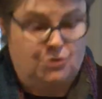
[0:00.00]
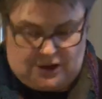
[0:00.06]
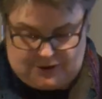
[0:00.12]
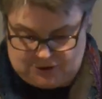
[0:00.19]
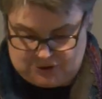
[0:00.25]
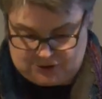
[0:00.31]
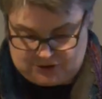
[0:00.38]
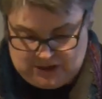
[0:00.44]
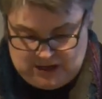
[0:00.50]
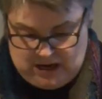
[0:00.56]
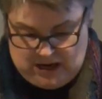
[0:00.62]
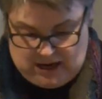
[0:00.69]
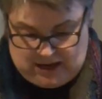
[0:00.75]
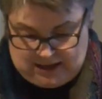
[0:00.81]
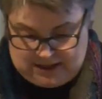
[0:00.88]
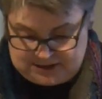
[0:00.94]
brothers,
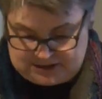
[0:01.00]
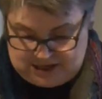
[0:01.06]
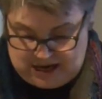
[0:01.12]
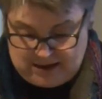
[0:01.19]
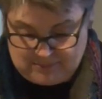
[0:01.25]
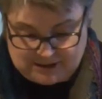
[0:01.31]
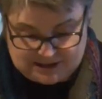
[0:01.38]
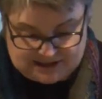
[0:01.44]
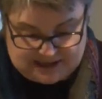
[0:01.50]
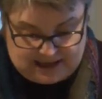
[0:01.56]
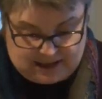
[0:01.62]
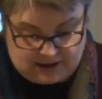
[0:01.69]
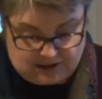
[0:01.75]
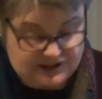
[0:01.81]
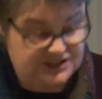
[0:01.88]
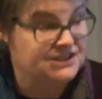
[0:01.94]
uh, Thomas
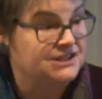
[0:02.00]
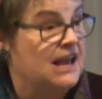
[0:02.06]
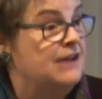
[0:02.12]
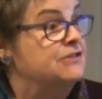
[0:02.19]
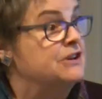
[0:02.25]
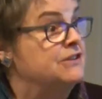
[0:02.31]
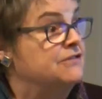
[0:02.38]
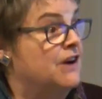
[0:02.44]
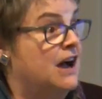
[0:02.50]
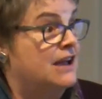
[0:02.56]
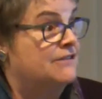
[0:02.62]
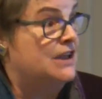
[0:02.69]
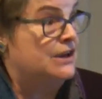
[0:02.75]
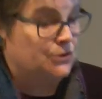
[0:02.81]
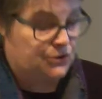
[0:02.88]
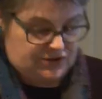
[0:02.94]
held 75
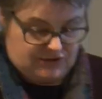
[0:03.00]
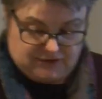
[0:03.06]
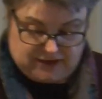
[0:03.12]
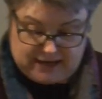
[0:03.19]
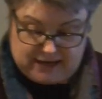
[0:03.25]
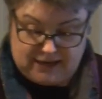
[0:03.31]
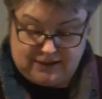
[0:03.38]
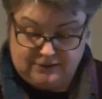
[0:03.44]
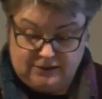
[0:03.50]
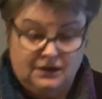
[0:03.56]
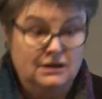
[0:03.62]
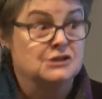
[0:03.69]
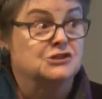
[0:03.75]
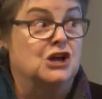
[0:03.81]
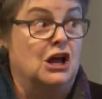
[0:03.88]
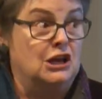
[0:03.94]
acres of land.
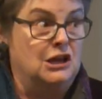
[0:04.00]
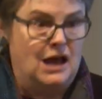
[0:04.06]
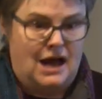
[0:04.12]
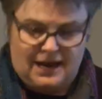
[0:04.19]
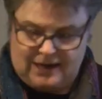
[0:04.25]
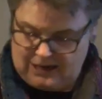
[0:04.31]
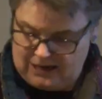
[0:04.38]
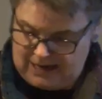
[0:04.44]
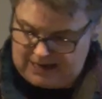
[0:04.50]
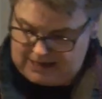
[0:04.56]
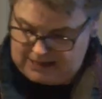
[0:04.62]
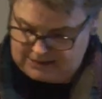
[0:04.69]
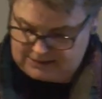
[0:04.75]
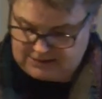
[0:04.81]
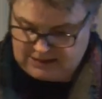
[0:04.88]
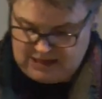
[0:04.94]
It's a lot of
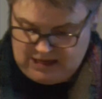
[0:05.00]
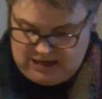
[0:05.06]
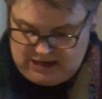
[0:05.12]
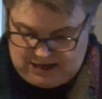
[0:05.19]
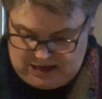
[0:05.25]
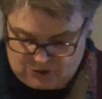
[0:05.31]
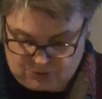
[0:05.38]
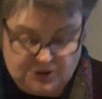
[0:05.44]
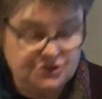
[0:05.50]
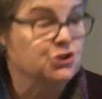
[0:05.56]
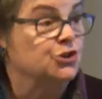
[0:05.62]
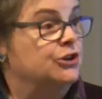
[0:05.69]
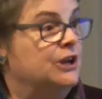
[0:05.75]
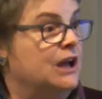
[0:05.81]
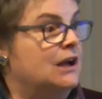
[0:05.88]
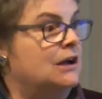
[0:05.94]
land. Uh,
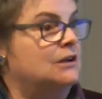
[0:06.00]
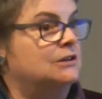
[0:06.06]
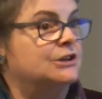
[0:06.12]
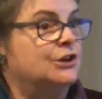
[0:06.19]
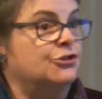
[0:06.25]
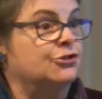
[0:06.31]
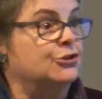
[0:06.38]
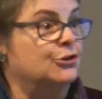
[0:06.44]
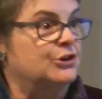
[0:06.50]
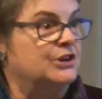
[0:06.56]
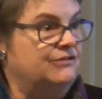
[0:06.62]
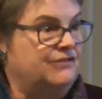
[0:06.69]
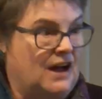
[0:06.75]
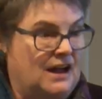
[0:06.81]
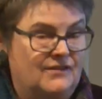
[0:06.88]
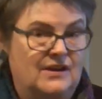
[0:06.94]
Richard held
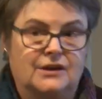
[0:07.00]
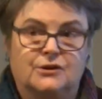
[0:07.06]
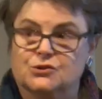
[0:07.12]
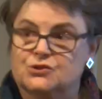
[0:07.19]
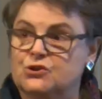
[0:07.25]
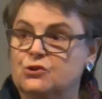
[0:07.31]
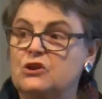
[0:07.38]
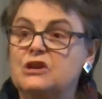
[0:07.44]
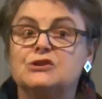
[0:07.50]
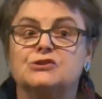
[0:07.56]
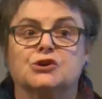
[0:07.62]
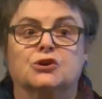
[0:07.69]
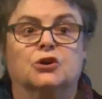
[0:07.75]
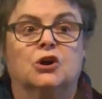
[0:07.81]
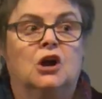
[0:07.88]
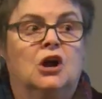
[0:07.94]
35 acres. So these
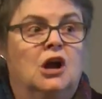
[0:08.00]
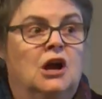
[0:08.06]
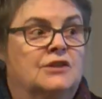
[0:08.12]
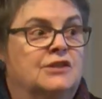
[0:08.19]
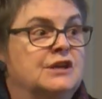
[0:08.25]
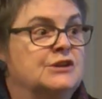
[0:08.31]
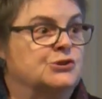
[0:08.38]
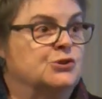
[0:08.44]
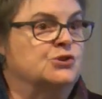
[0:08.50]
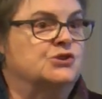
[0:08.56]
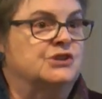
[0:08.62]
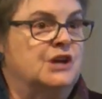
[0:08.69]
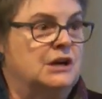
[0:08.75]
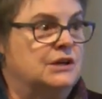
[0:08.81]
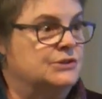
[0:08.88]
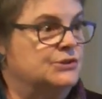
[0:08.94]
are these are
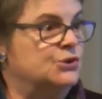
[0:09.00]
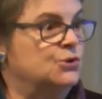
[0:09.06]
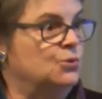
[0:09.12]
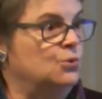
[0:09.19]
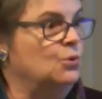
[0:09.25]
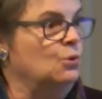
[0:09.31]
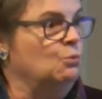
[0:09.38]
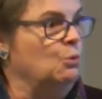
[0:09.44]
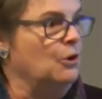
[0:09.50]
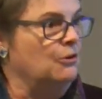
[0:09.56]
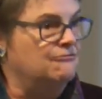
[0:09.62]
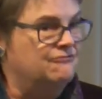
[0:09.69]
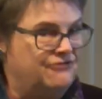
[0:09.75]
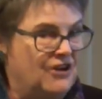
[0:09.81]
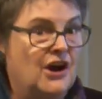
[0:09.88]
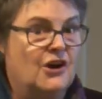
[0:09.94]
sons who were
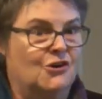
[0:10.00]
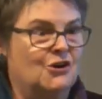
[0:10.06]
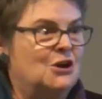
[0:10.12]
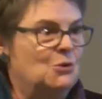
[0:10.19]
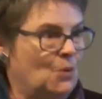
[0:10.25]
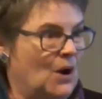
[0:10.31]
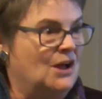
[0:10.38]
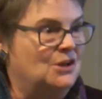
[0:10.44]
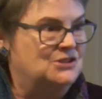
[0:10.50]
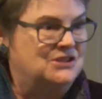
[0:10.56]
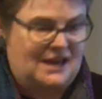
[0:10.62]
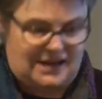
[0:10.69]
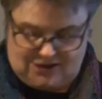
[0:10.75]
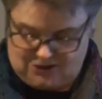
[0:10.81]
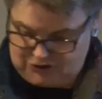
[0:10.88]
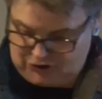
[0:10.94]
very well
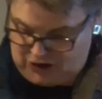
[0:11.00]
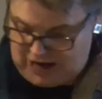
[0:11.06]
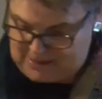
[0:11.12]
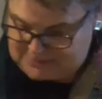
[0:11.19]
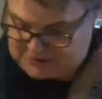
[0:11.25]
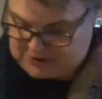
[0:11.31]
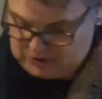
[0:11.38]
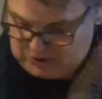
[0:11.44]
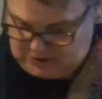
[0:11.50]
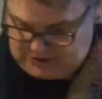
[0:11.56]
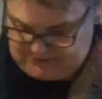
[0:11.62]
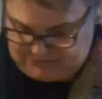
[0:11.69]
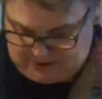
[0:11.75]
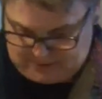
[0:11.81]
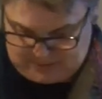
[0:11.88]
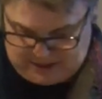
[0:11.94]
settled. They're absolutely
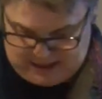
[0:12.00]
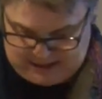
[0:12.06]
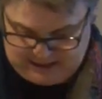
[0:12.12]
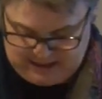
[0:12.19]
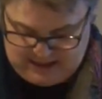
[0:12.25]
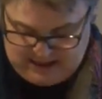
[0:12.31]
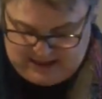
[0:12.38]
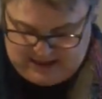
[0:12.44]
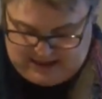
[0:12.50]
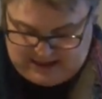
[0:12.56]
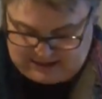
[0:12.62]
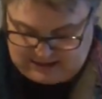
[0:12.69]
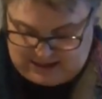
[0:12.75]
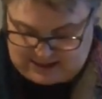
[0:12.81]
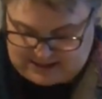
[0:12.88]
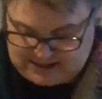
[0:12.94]
from that uh,
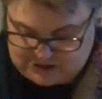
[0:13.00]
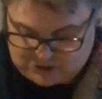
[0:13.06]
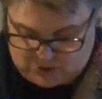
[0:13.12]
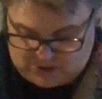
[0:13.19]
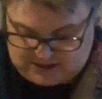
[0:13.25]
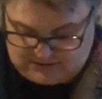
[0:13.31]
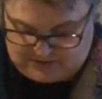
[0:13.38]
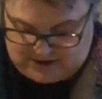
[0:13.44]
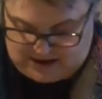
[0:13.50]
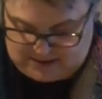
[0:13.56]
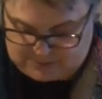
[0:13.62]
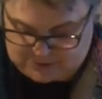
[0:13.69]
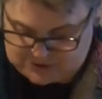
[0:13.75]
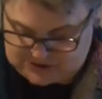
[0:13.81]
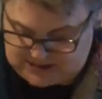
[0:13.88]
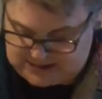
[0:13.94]
lucky 25
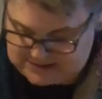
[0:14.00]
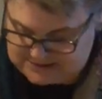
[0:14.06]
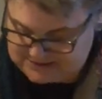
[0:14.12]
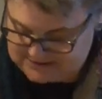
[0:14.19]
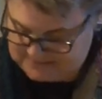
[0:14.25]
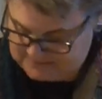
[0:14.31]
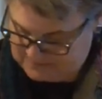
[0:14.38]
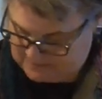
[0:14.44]
percent.